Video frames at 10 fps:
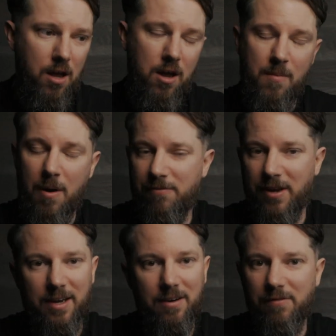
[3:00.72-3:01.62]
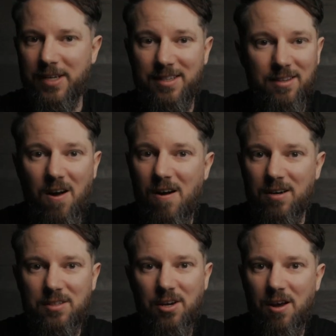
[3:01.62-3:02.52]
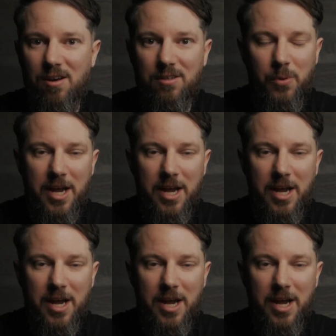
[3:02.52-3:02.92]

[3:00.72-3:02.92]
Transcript: I'm thinking of a dark church